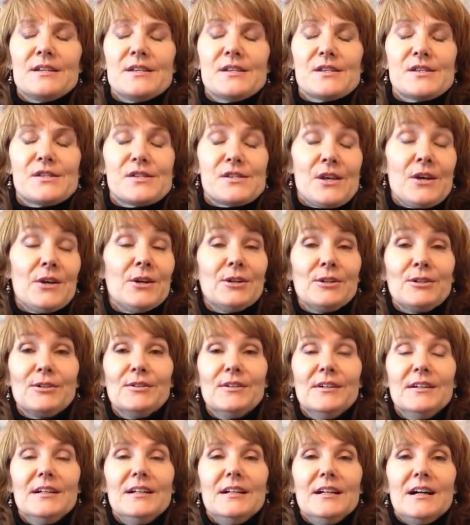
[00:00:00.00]

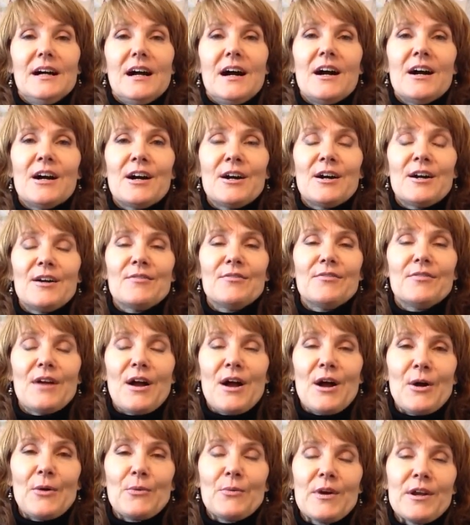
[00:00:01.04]
so our
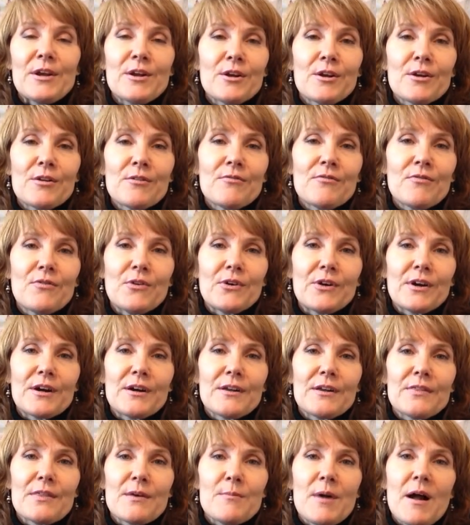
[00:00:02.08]
winner
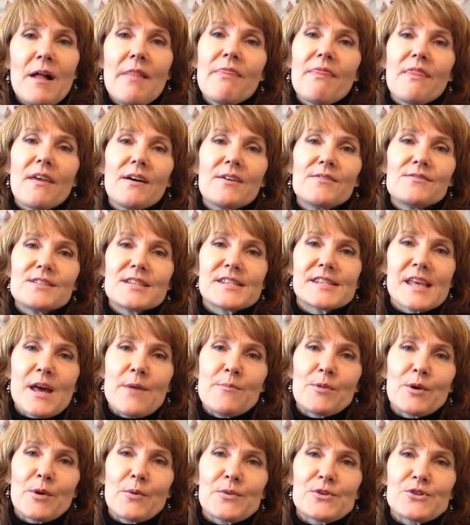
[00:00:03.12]
for the month of
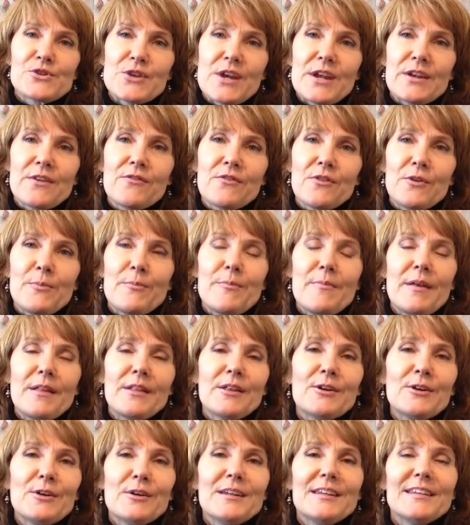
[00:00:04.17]
December was Jennifer
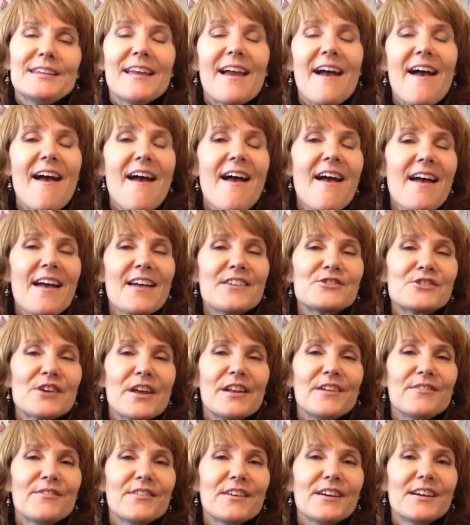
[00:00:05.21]
Miller. Yay,
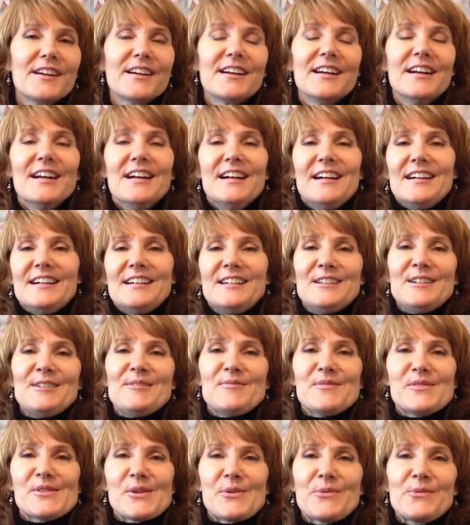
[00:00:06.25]
Jennifer!
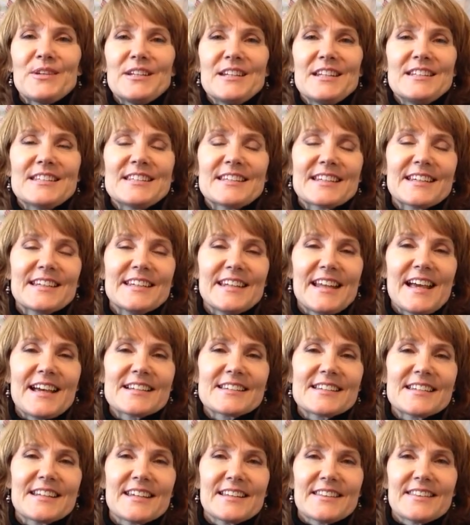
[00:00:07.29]
So we need to
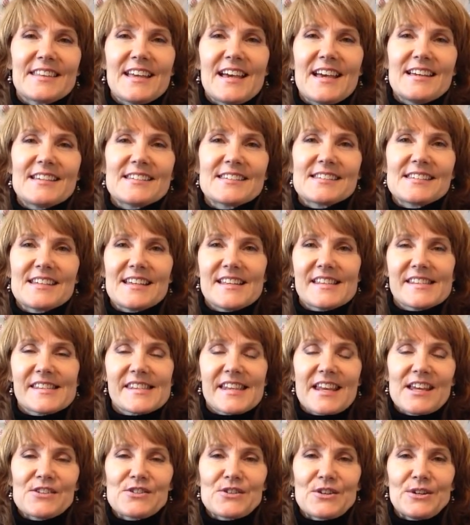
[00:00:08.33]
connect and get that
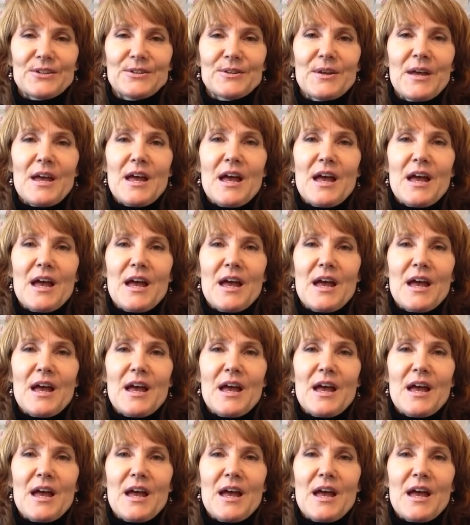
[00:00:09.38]
scheduled.